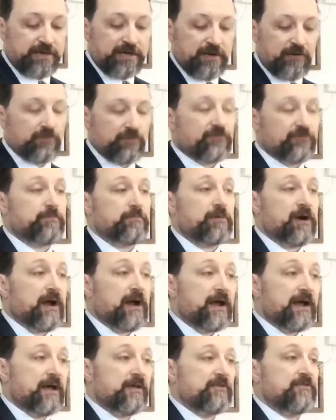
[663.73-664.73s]
no
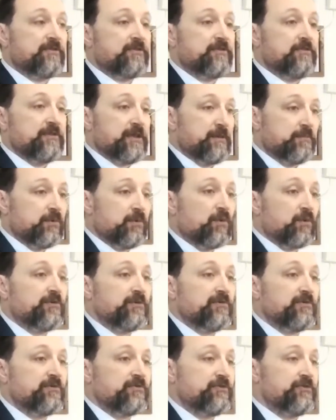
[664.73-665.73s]
surprise that the
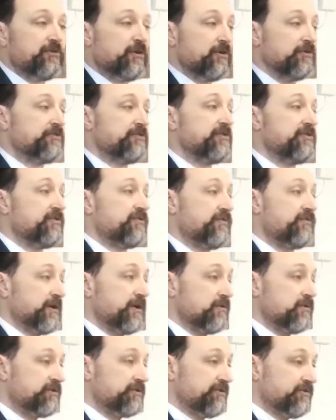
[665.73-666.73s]
importance of church has
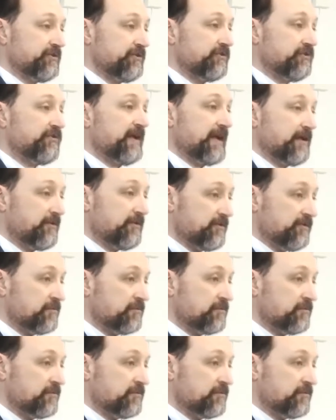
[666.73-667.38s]
failed just as fast.